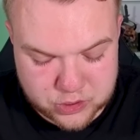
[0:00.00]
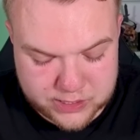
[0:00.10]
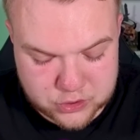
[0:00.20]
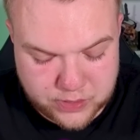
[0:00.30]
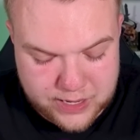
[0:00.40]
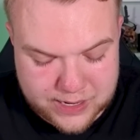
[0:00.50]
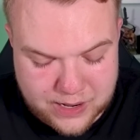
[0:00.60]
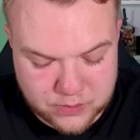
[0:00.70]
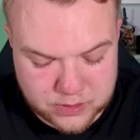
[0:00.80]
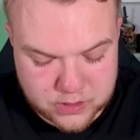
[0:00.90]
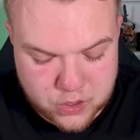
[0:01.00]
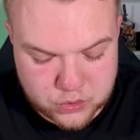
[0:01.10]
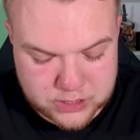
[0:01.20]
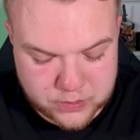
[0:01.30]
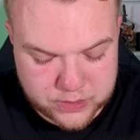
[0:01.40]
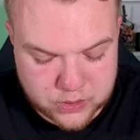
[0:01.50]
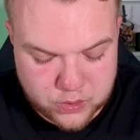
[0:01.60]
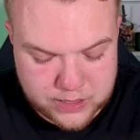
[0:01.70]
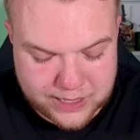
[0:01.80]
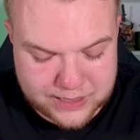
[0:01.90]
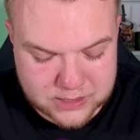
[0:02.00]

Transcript: So let's try and counter the Ghost here with a Golden Knight.